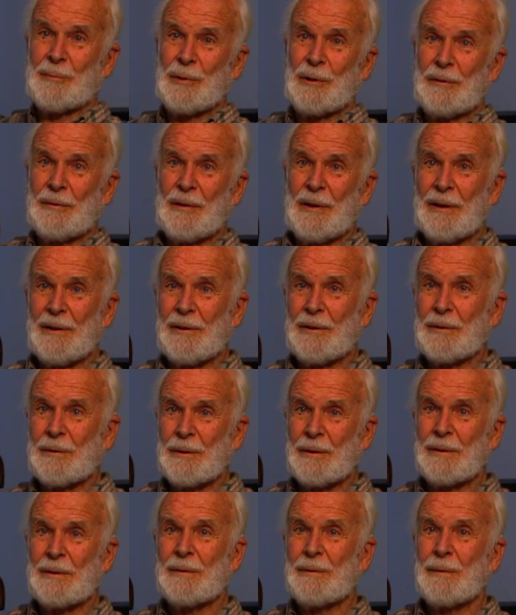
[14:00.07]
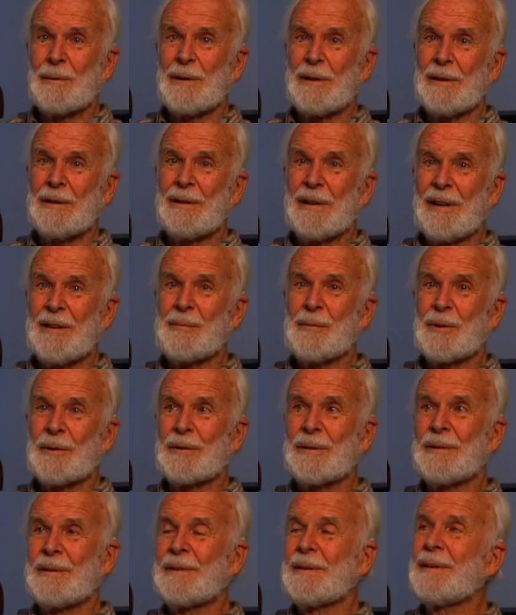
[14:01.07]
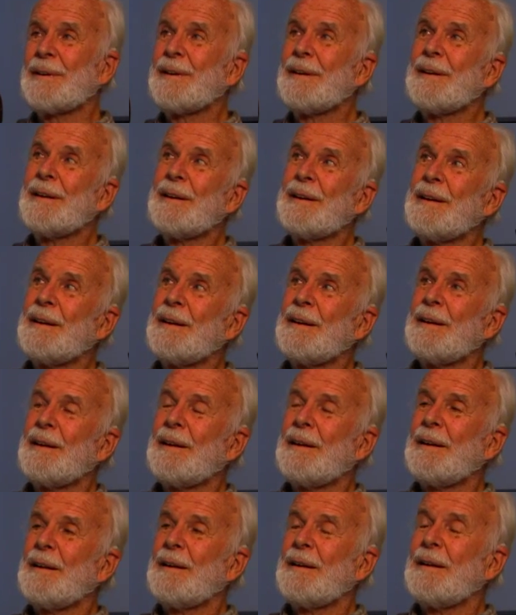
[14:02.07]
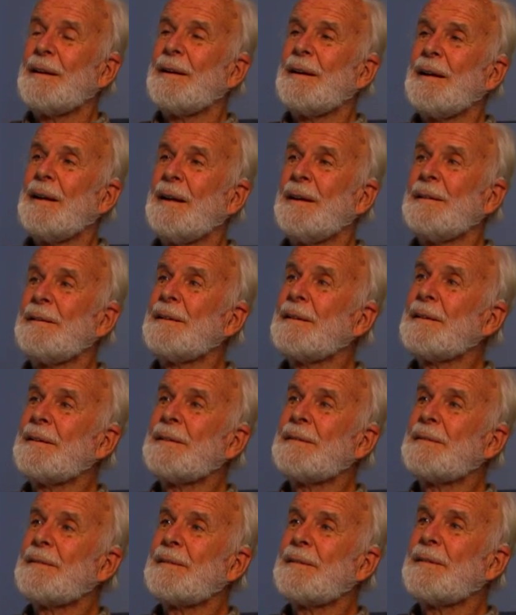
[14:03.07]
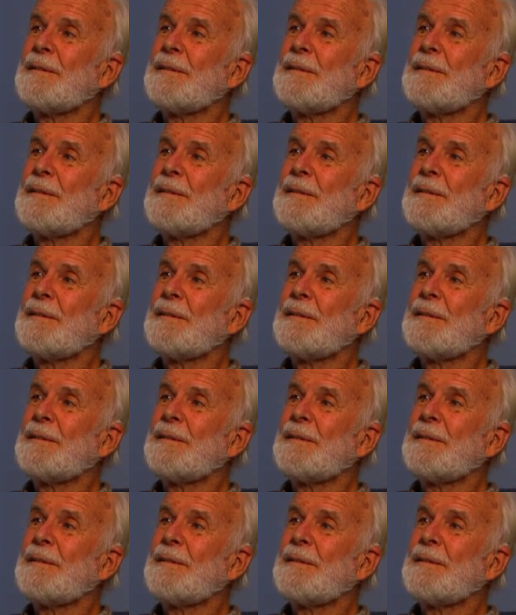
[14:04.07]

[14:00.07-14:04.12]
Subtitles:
moved into a white neighborhood. And